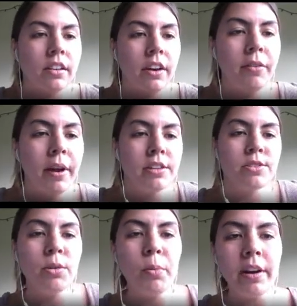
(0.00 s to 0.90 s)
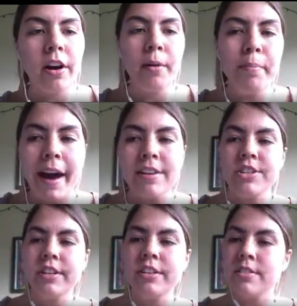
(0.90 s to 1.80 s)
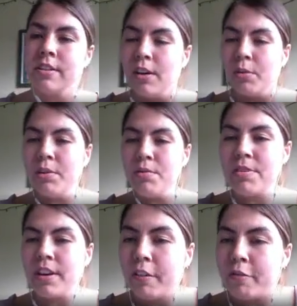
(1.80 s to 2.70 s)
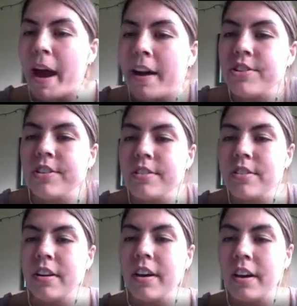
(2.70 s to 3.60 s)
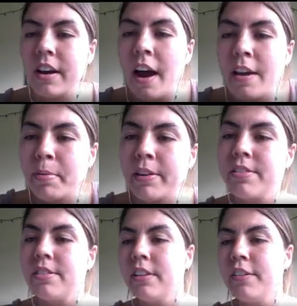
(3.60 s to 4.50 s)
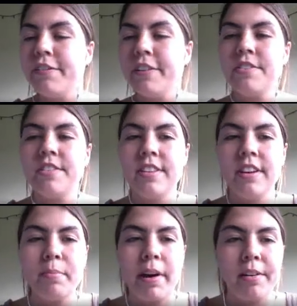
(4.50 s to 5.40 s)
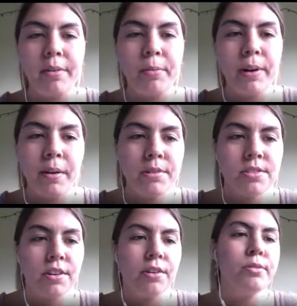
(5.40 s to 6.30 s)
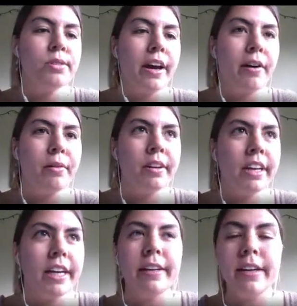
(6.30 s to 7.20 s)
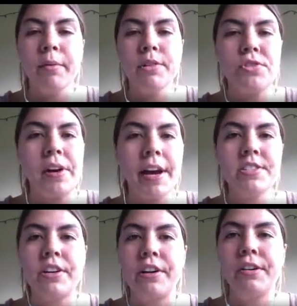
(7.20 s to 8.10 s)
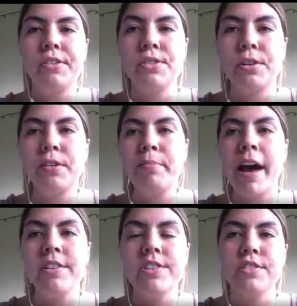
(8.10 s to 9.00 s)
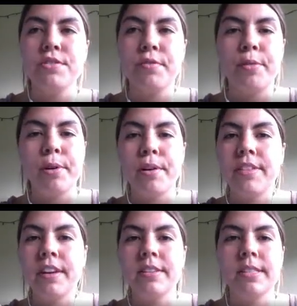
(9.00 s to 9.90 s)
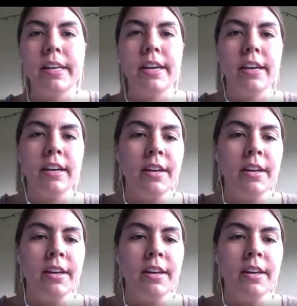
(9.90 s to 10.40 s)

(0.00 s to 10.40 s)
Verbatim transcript: All right. So, what are badges? When you think of badges, I personally first think about when I was a Girl Scout, and I would try to earn certain badges for things like